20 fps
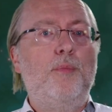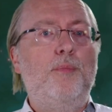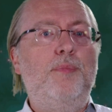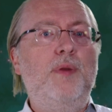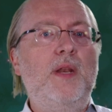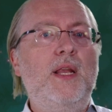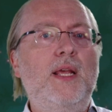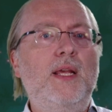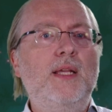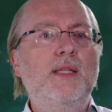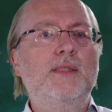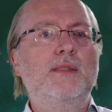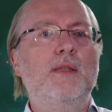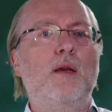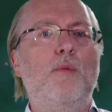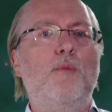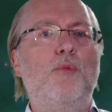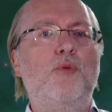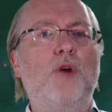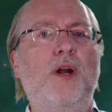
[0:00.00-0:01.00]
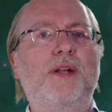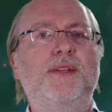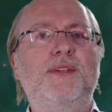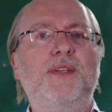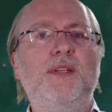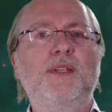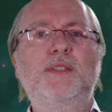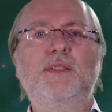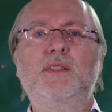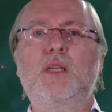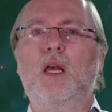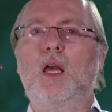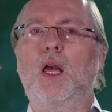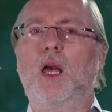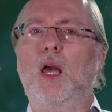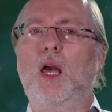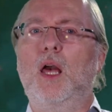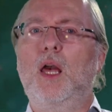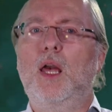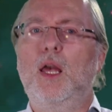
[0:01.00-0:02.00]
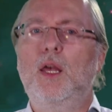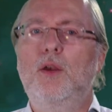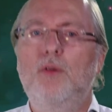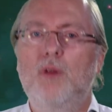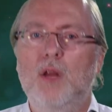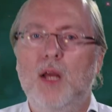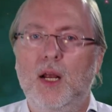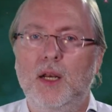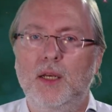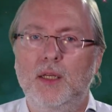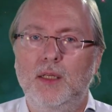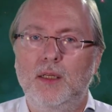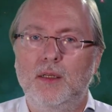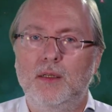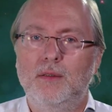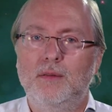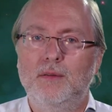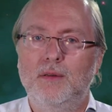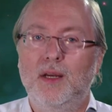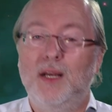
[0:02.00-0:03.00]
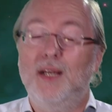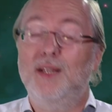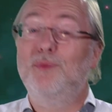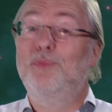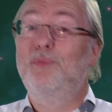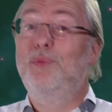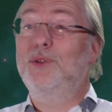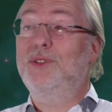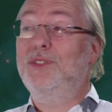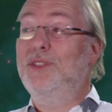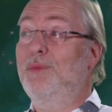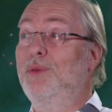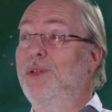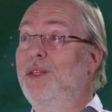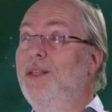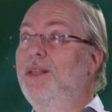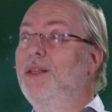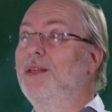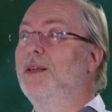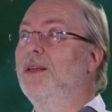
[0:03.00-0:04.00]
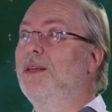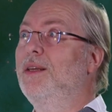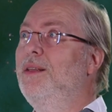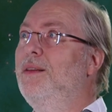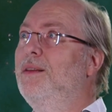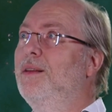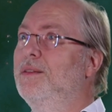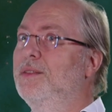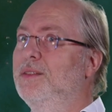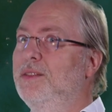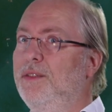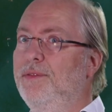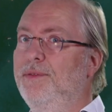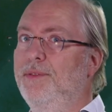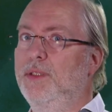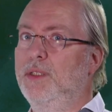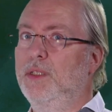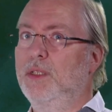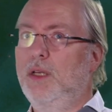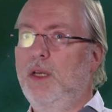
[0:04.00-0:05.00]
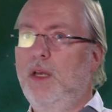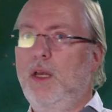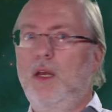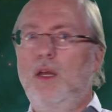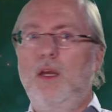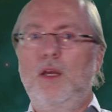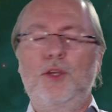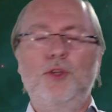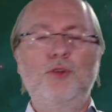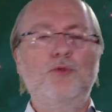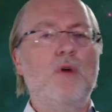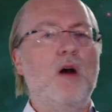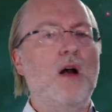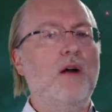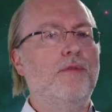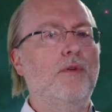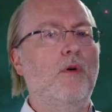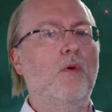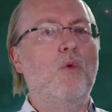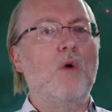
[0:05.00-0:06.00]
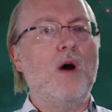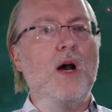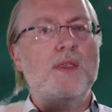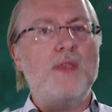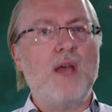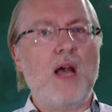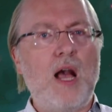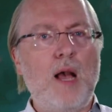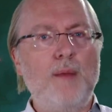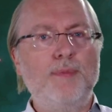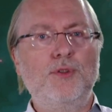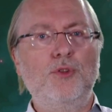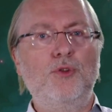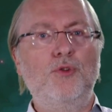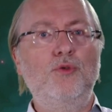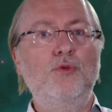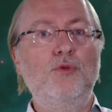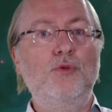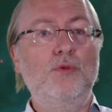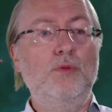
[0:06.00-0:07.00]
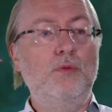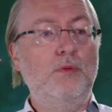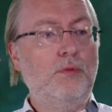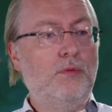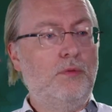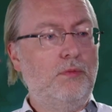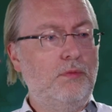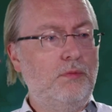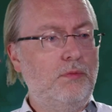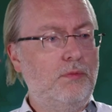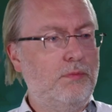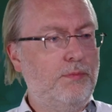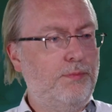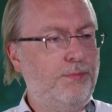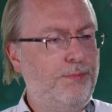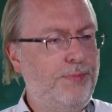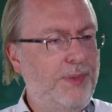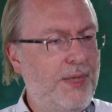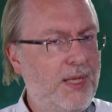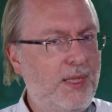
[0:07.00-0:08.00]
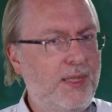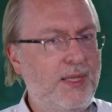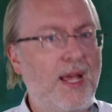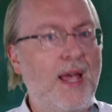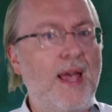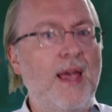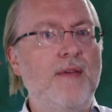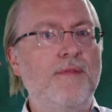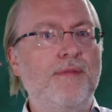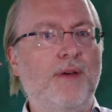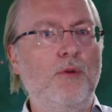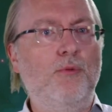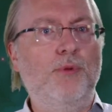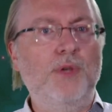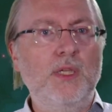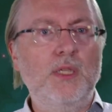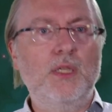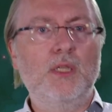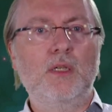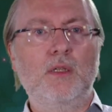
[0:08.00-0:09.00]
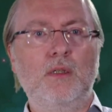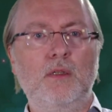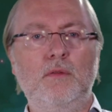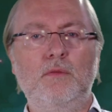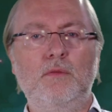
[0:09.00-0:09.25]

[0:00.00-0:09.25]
Please practice regularly and possibly intensively. You have one app to build every week.